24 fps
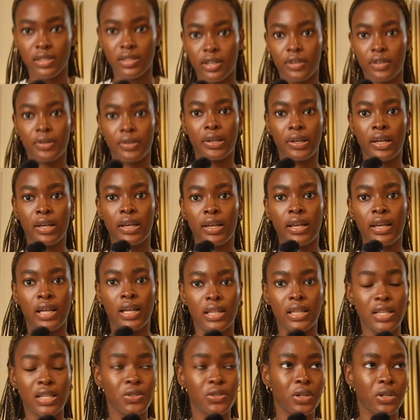now.
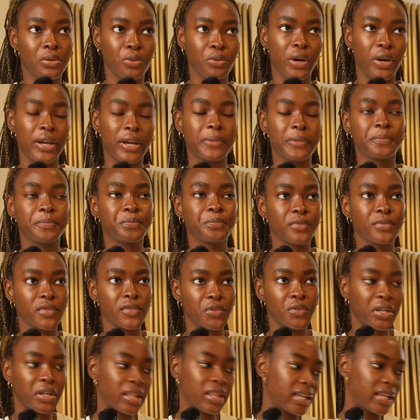That's all I'm wearing.
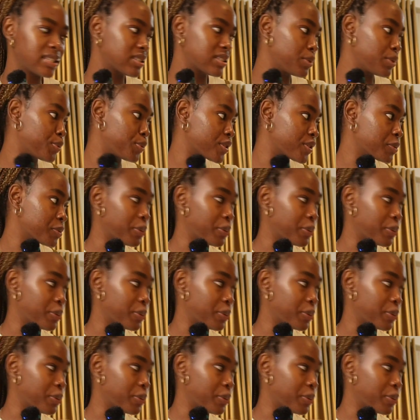We're like slippers.